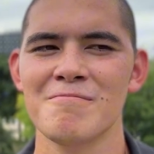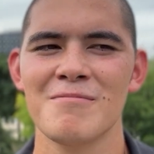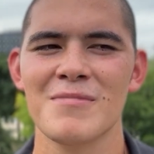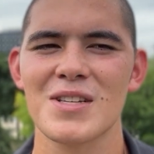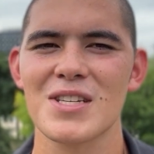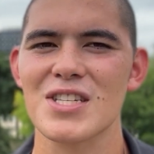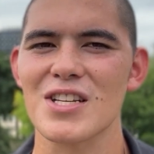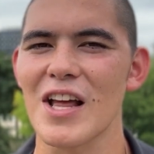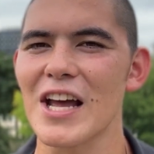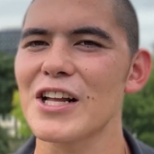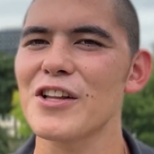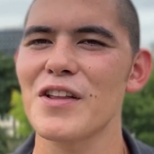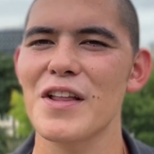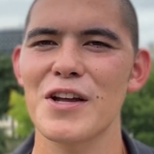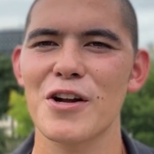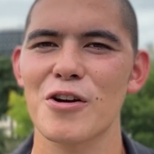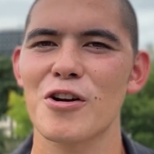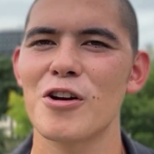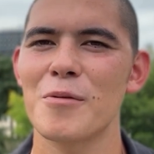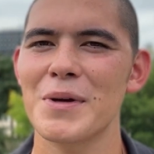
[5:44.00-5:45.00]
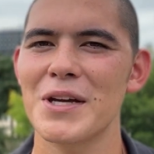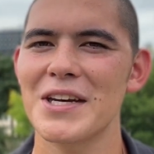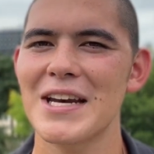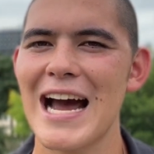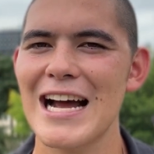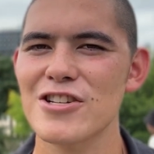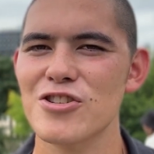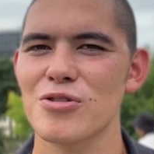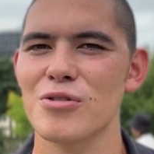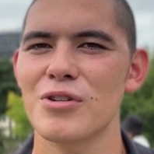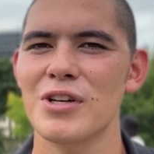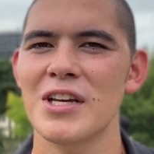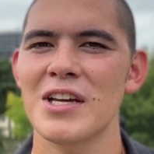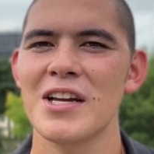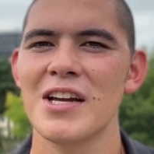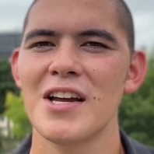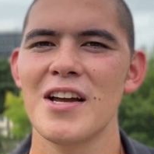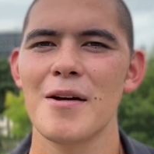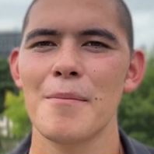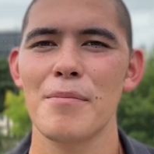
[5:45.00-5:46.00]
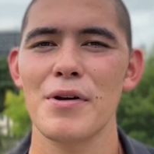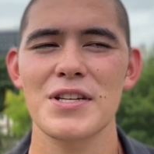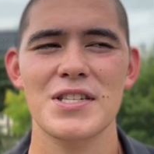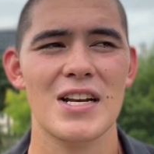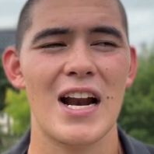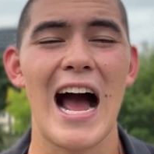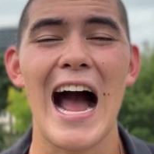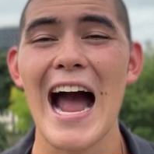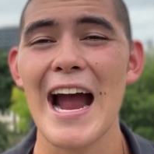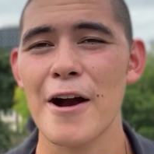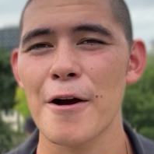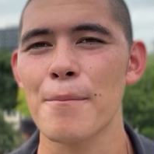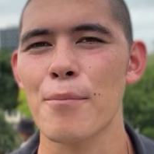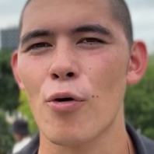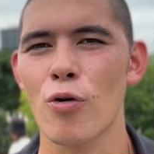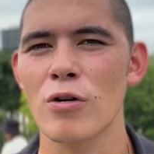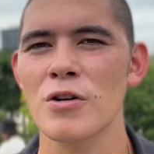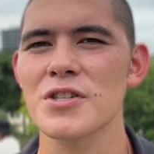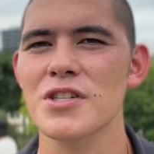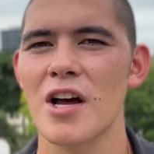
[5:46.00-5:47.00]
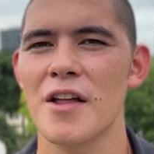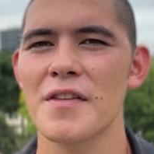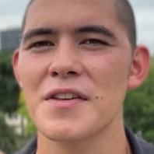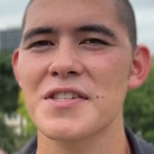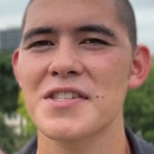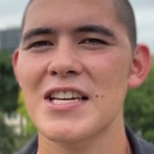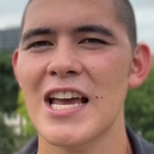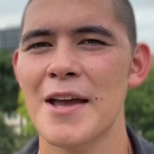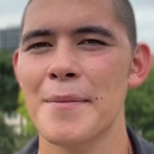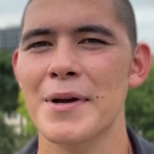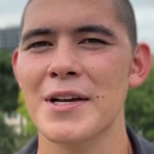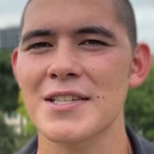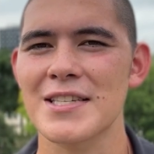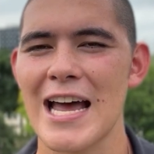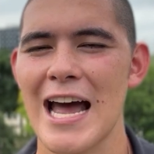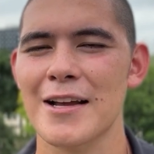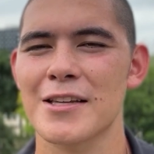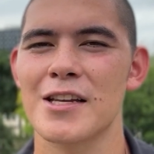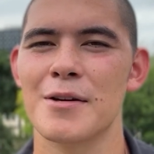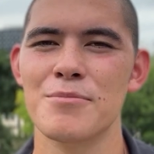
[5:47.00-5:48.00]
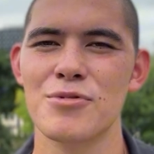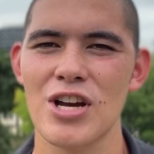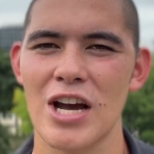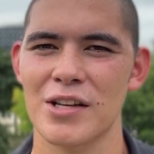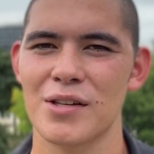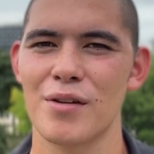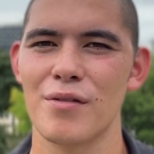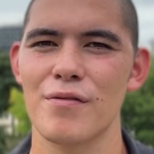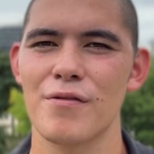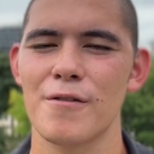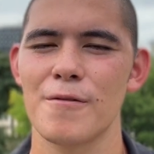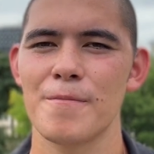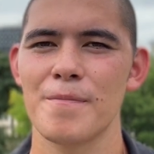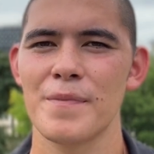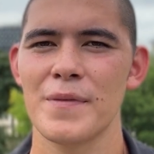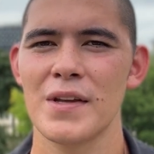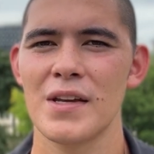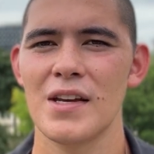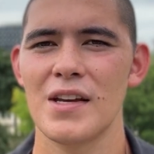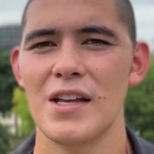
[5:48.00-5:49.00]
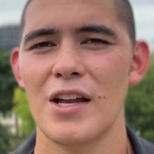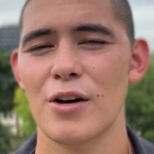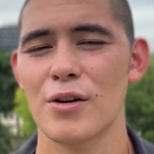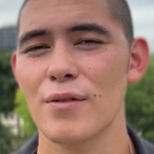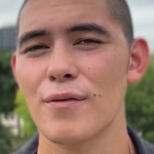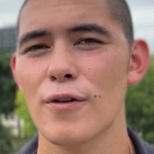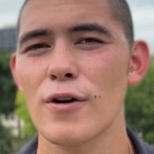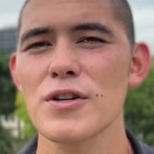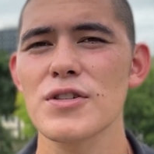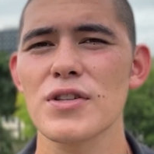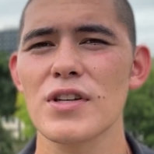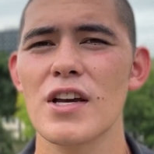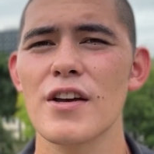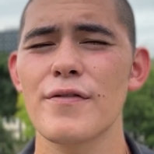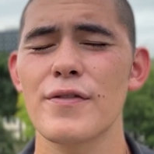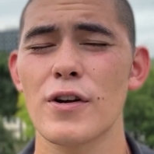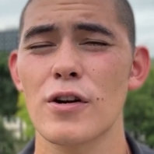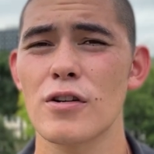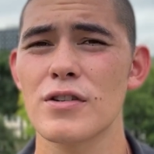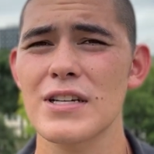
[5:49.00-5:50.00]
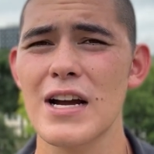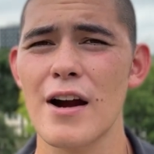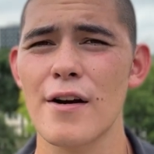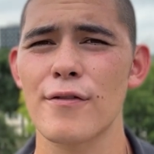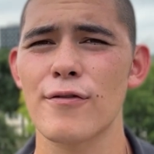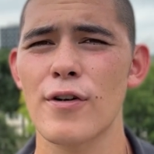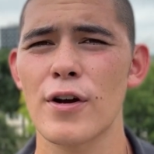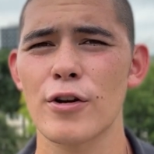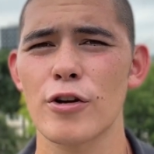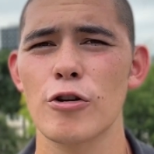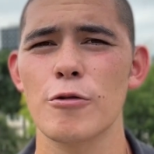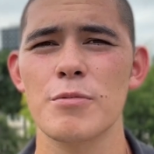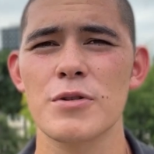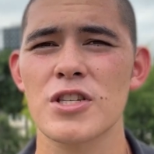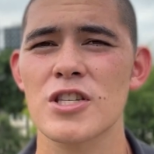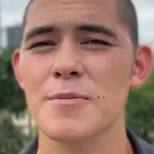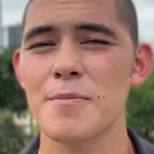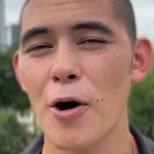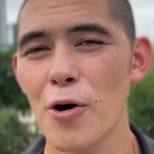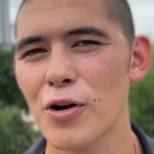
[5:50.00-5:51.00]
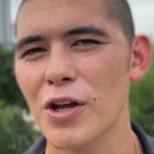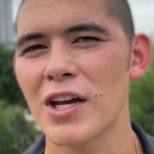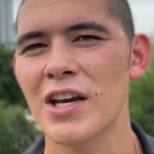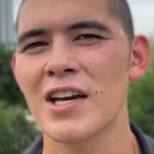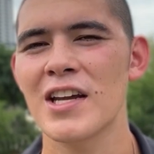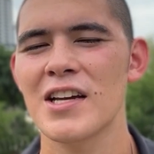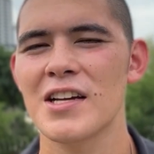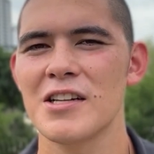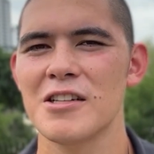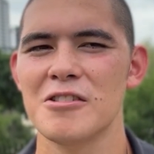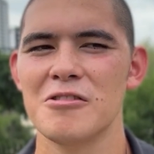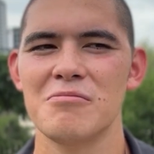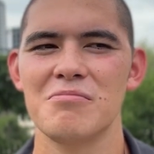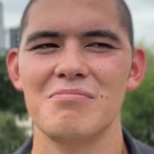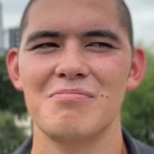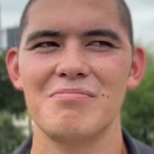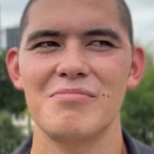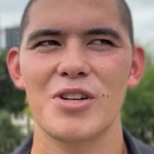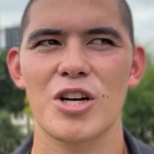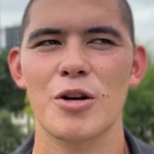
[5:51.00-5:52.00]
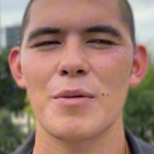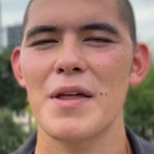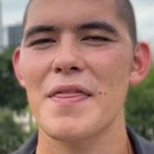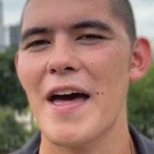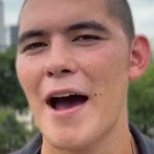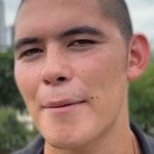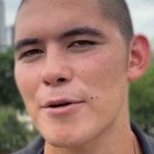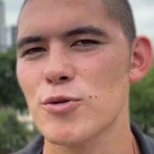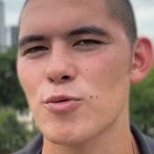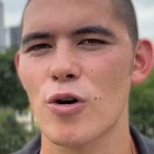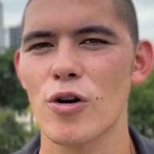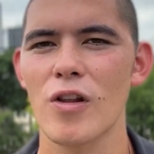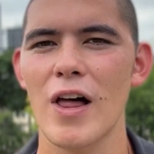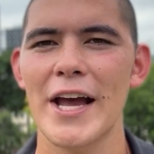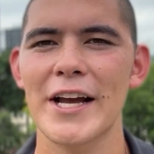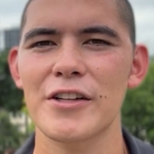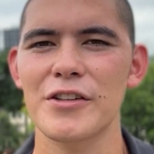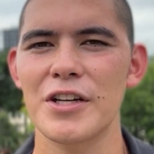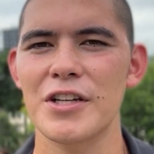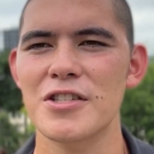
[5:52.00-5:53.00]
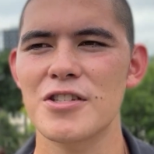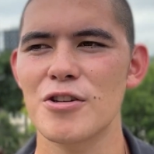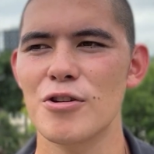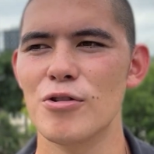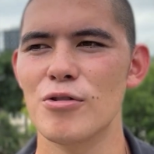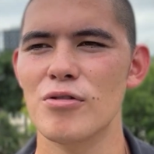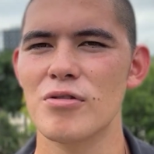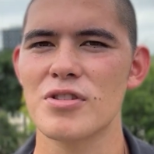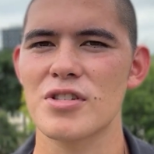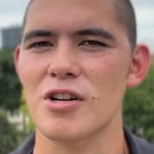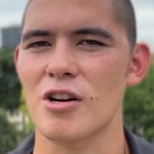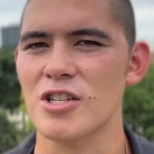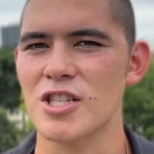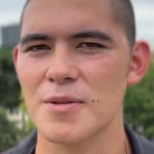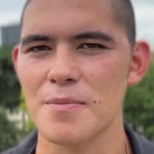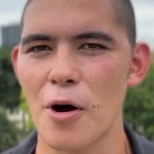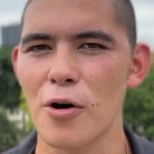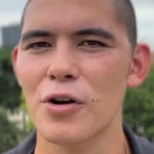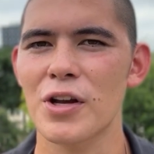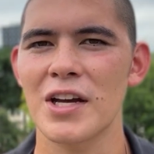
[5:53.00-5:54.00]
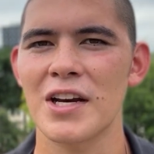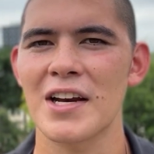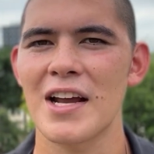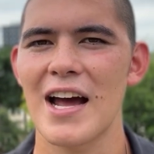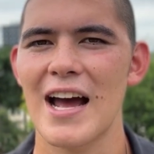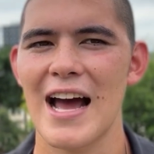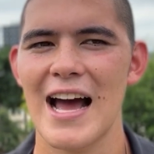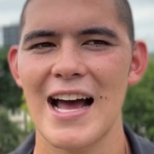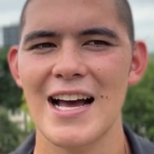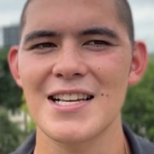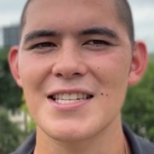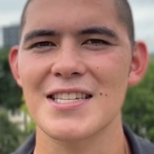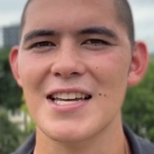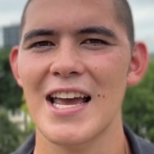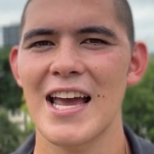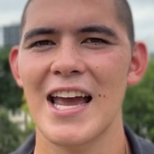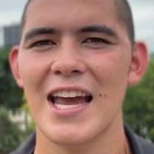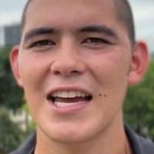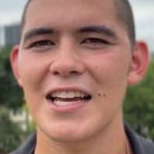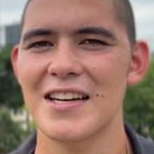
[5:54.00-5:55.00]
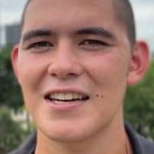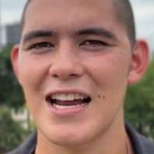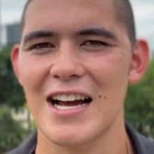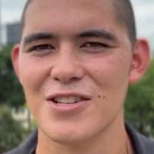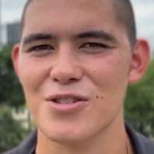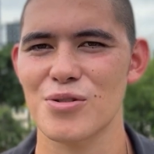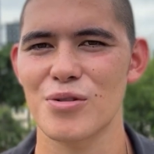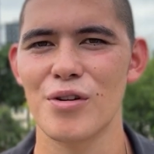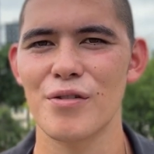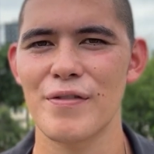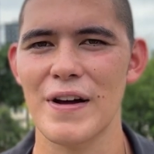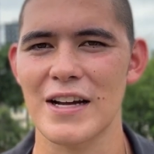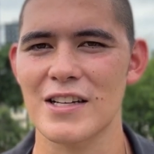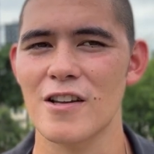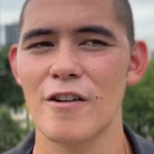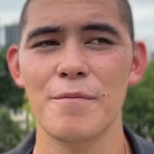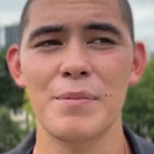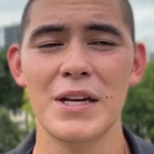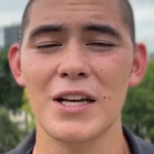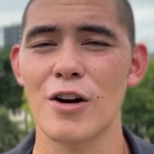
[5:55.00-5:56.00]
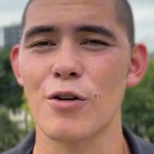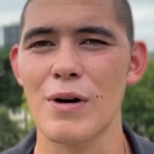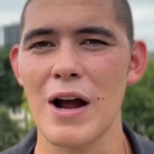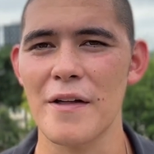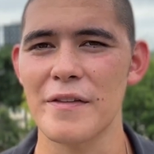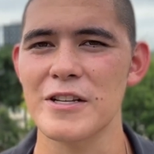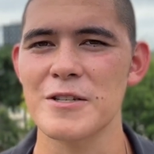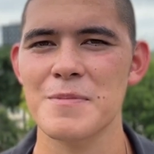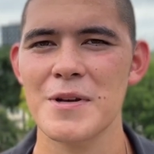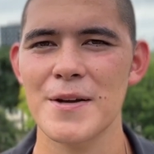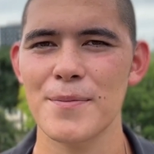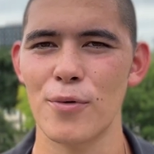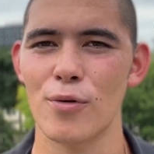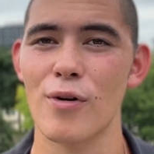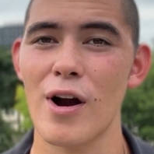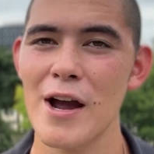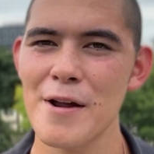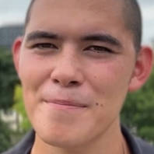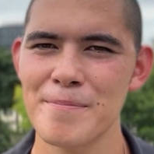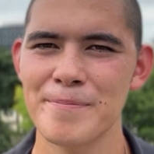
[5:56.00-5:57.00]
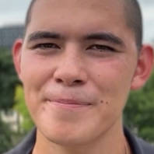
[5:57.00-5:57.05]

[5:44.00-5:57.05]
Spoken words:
it's likely that you're going to be naturally placing a higher importance on the same exact objective. Now conversely, if your entire friend group is smoking, you're going to be that much more likely to start smoking as a natural effect of being around these people, right?